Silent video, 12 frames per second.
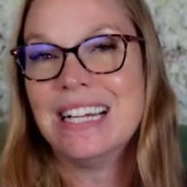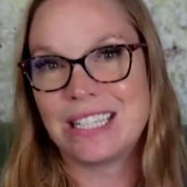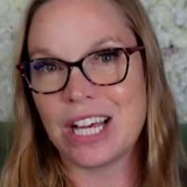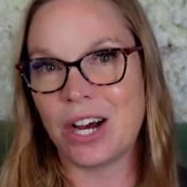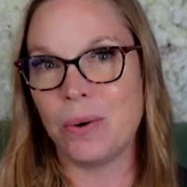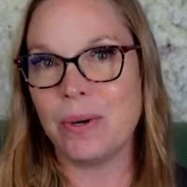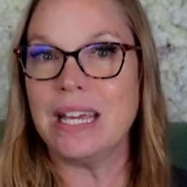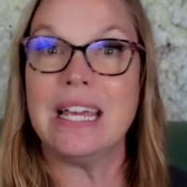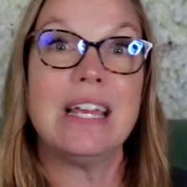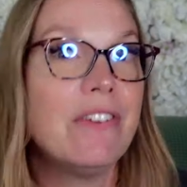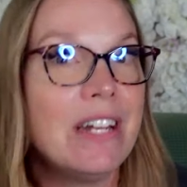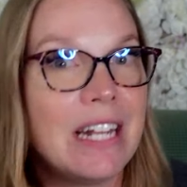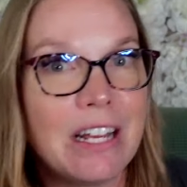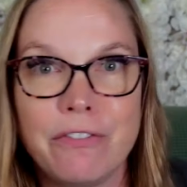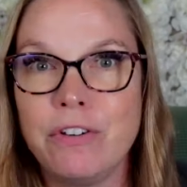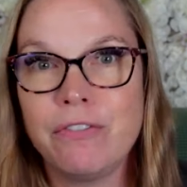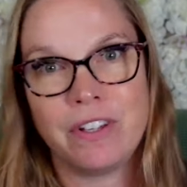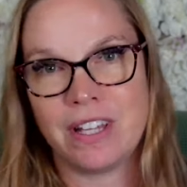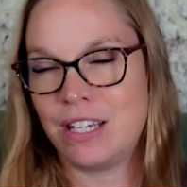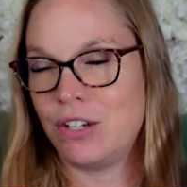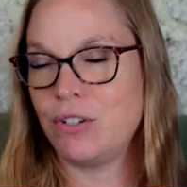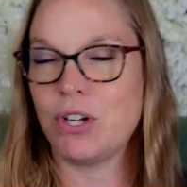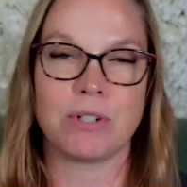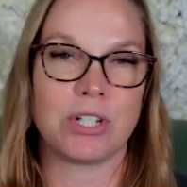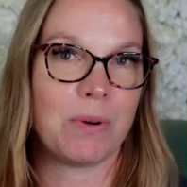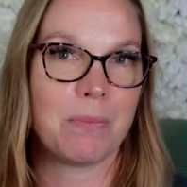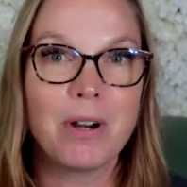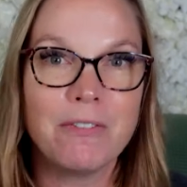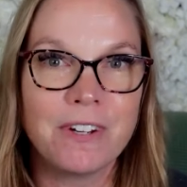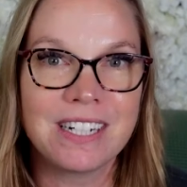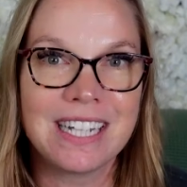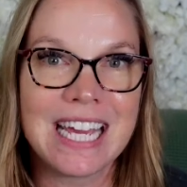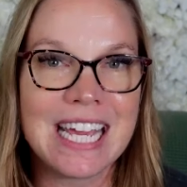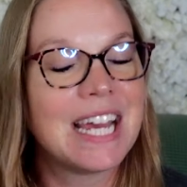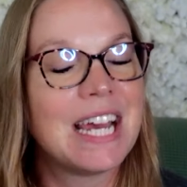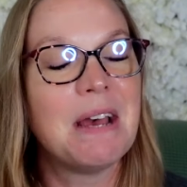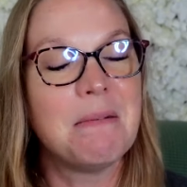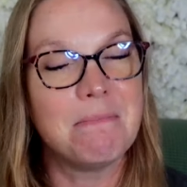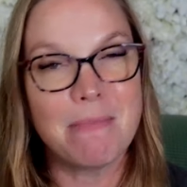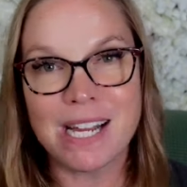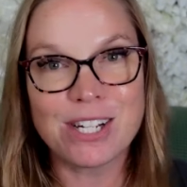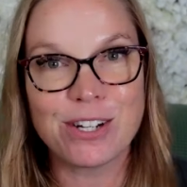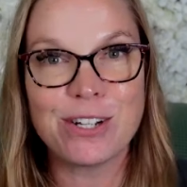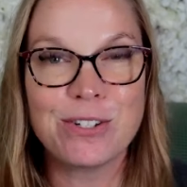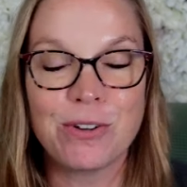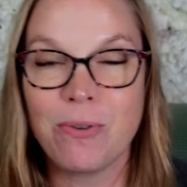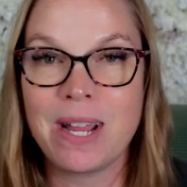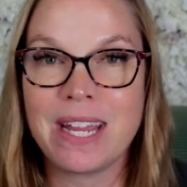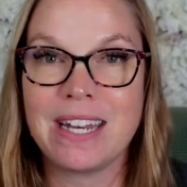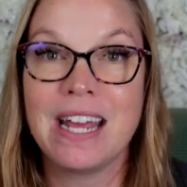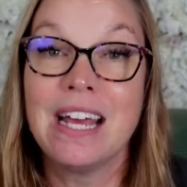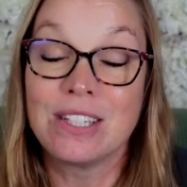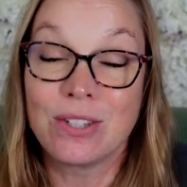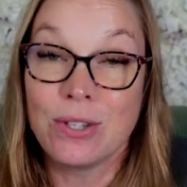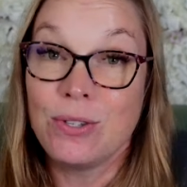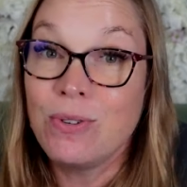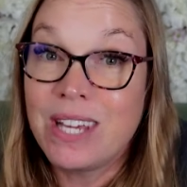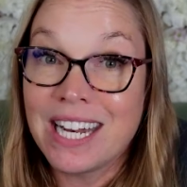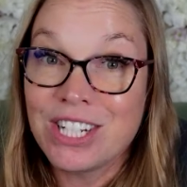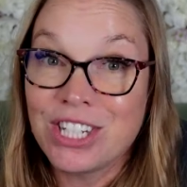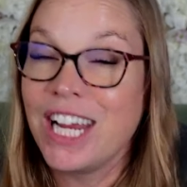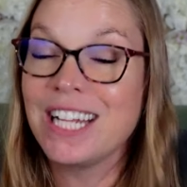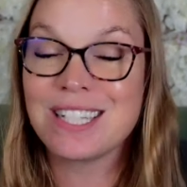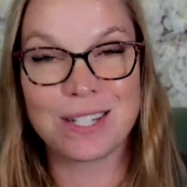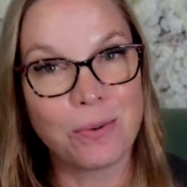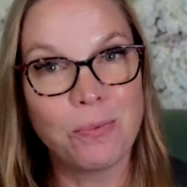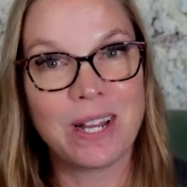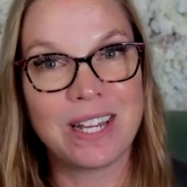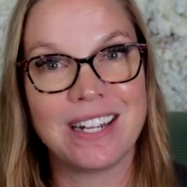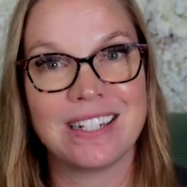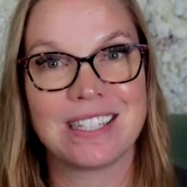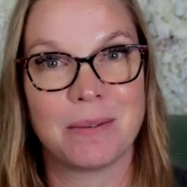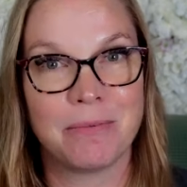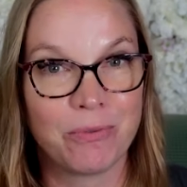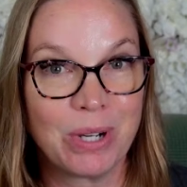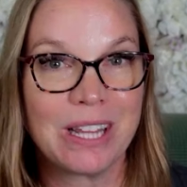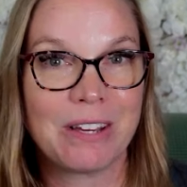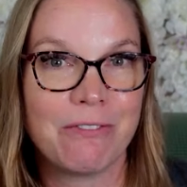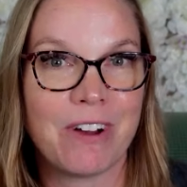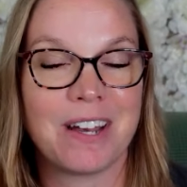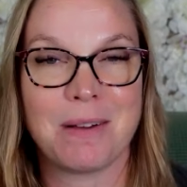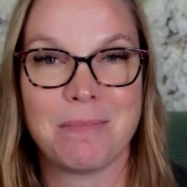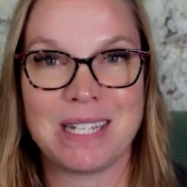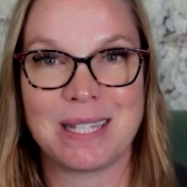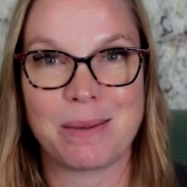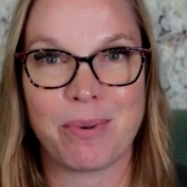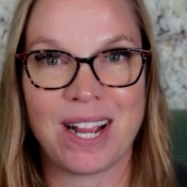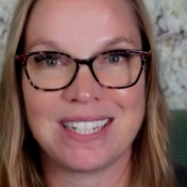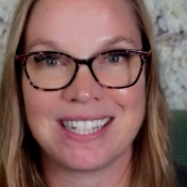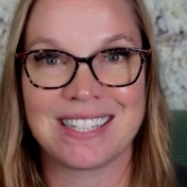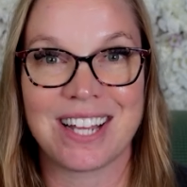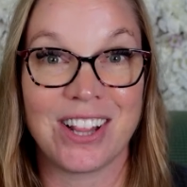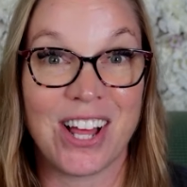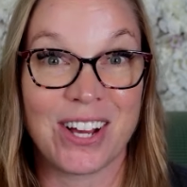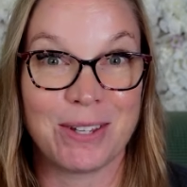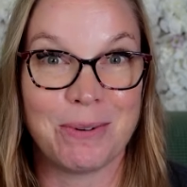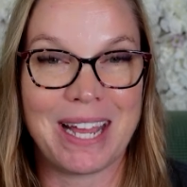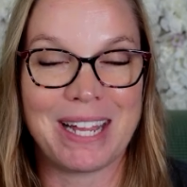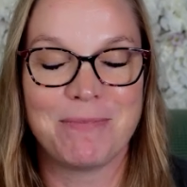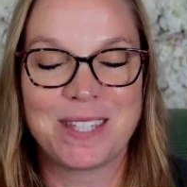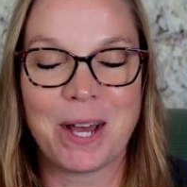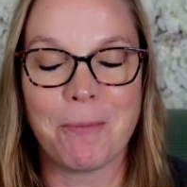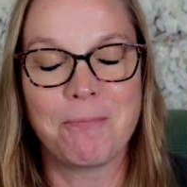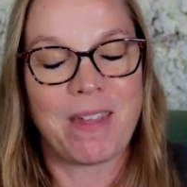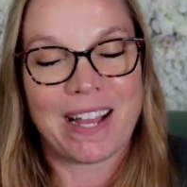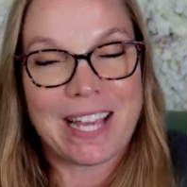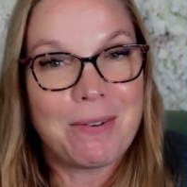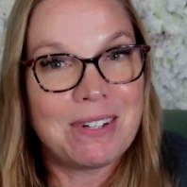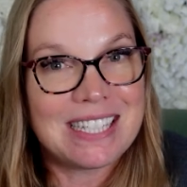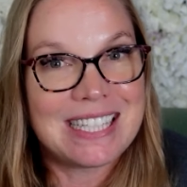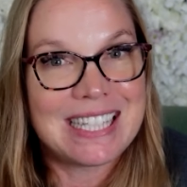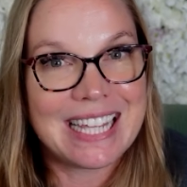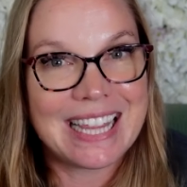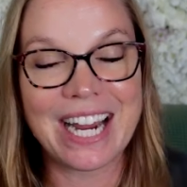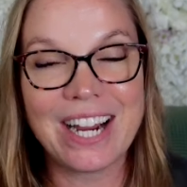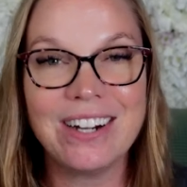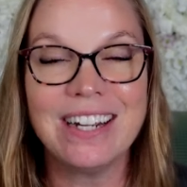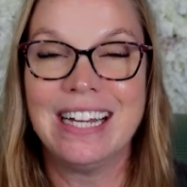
So even if you feel like you don't do it perfectly, make sure you join so you get a chance to win some really fun, amazing prizes along the way. So I can't wait to see you there.